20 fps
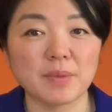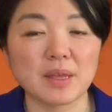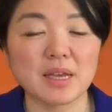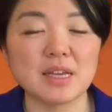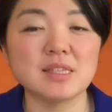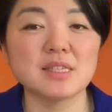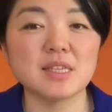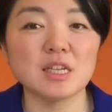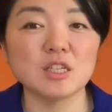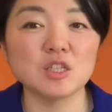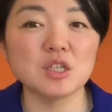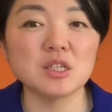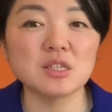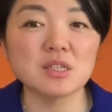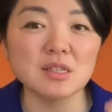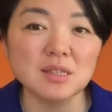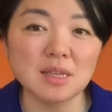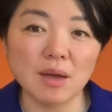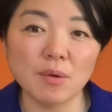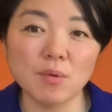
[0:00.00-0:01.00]
and say,
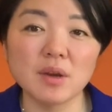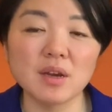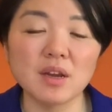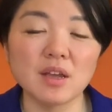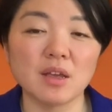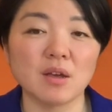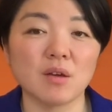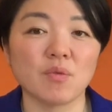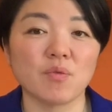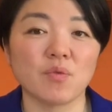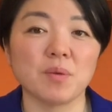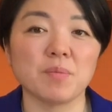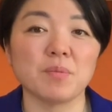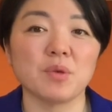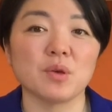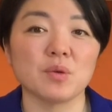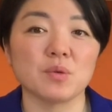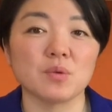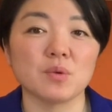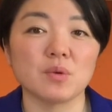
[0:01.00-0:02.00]
Jesus, I want to hear from
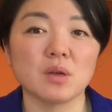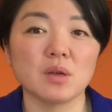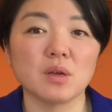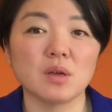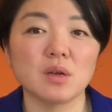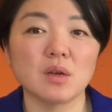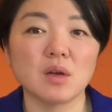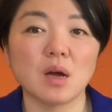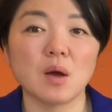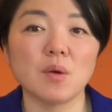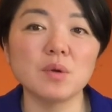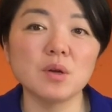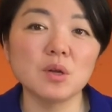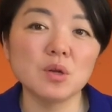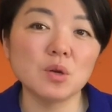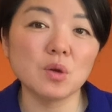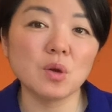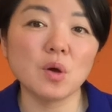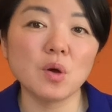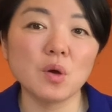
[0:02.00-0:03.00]
you. I want to
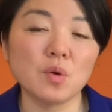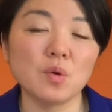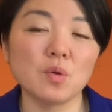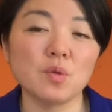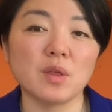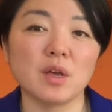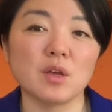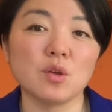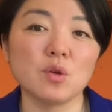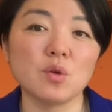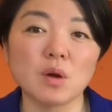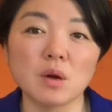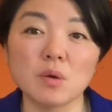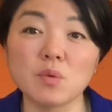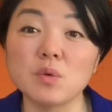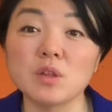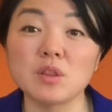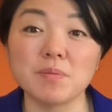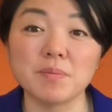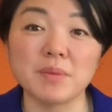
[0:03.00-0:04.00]
know that you are
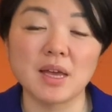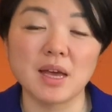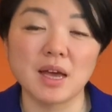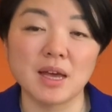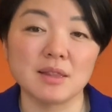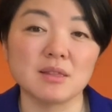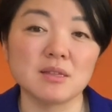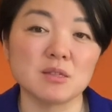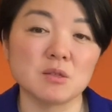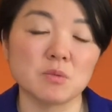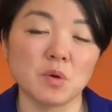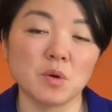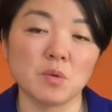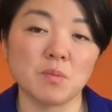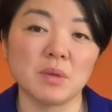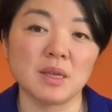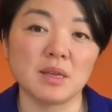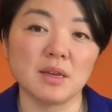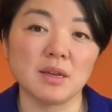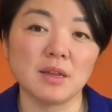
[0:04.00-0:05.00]
with me at this
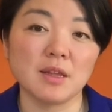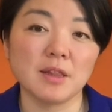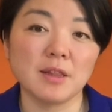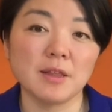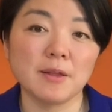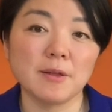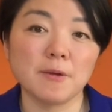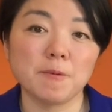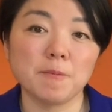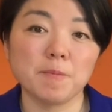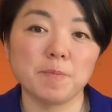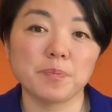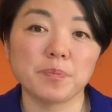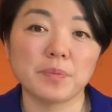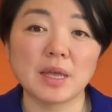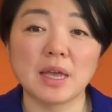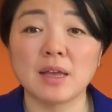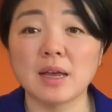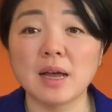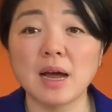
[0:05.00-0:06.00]
moment.
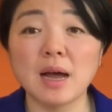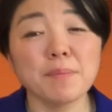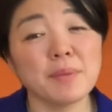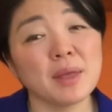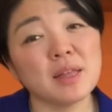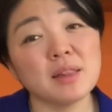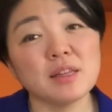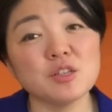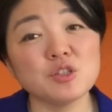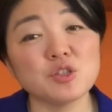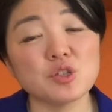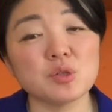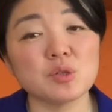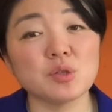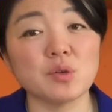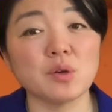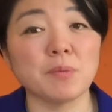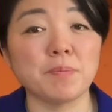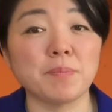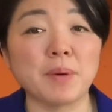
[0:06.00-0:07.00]
And God may lead you
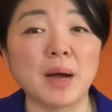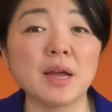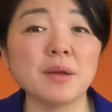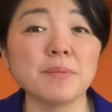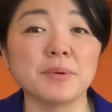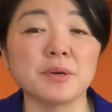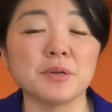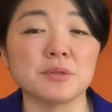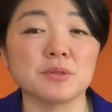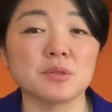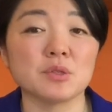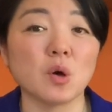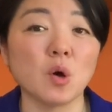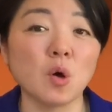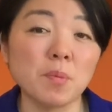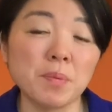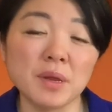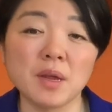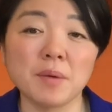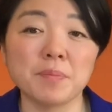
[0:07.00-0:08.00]
to a Bible, to
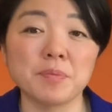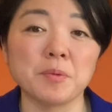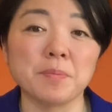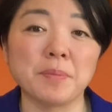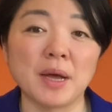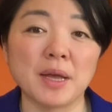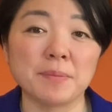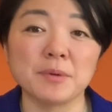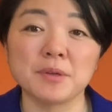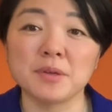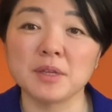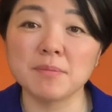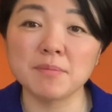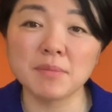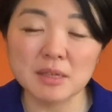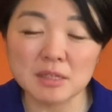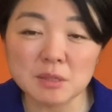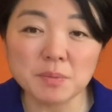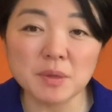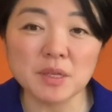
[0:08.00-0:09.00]
open up the Bible. He
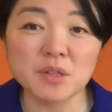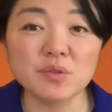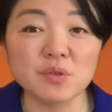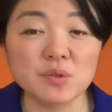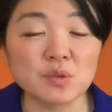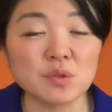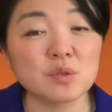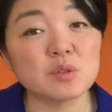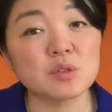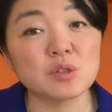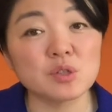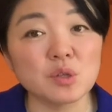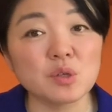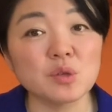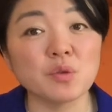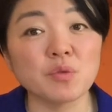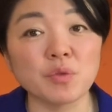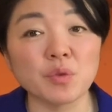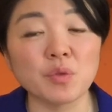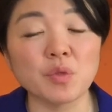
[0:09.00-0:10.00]
may speak through, to
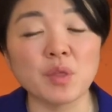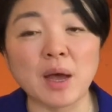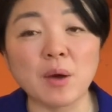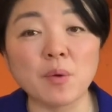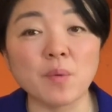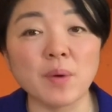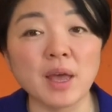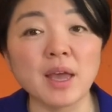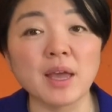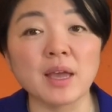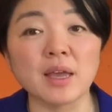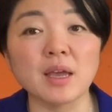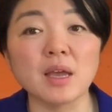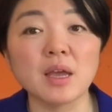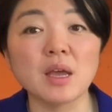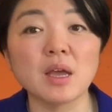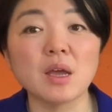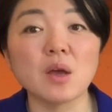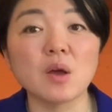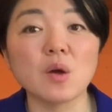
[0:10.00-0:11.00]
you through that way,
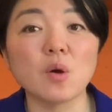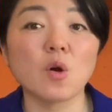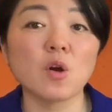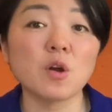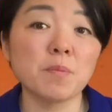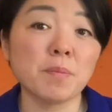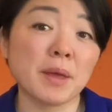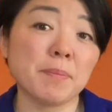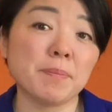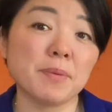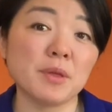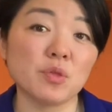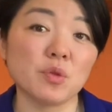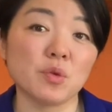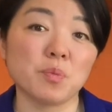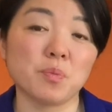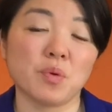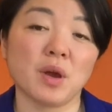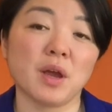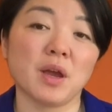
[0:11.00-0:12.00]
or it may be
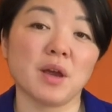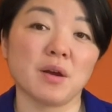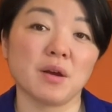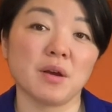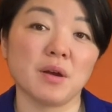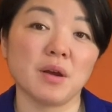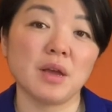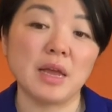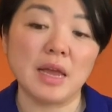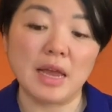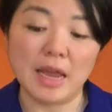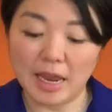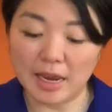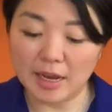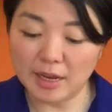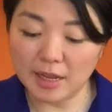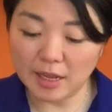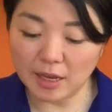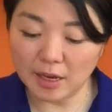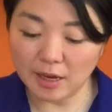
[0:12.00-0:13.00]
through prayer.
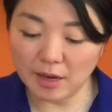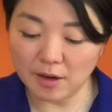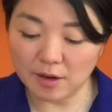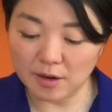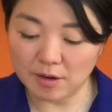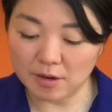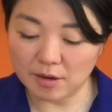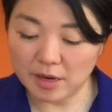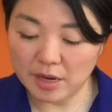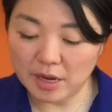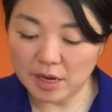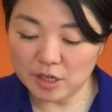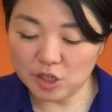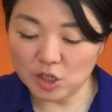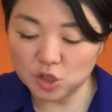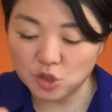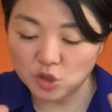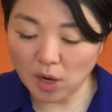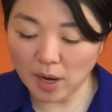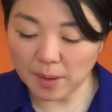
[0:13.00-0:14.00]
And here,
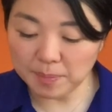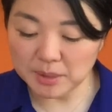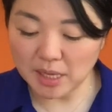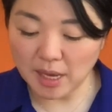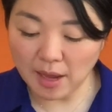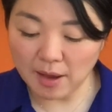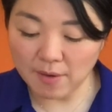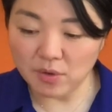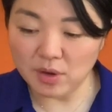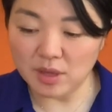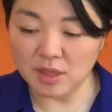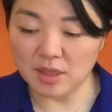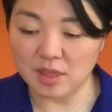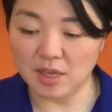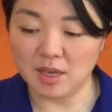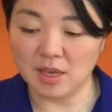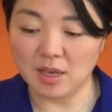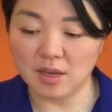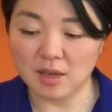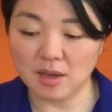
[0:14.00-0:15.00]
she dropped
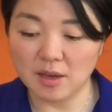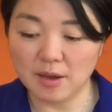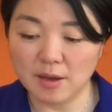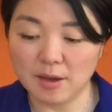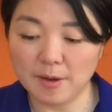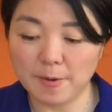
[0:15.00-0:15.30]
everything